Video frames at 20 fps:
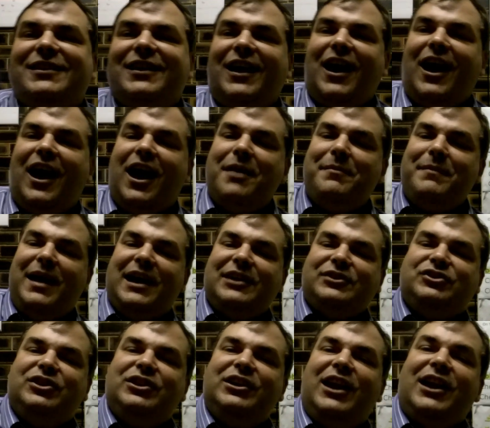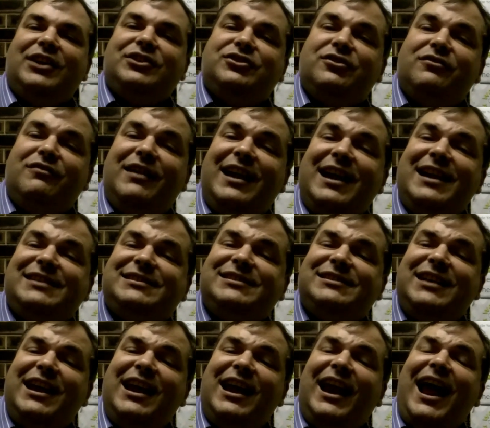I'm Archie Luxury and
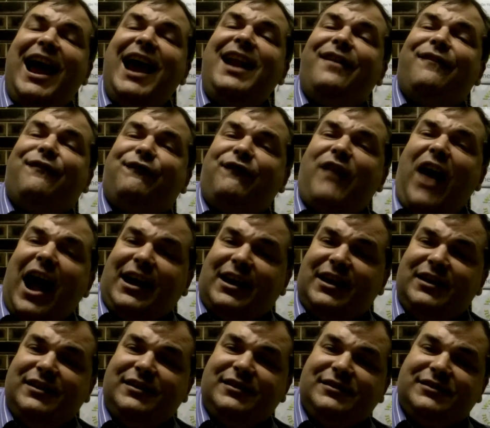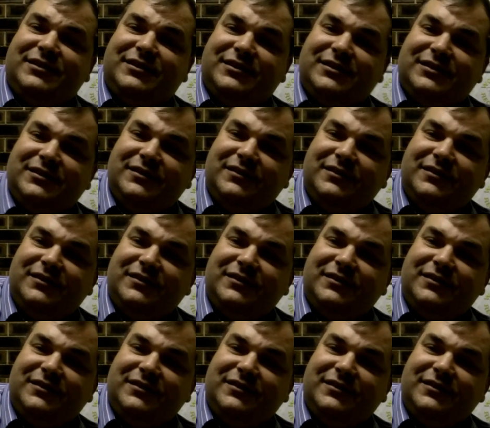see you later, fuckers!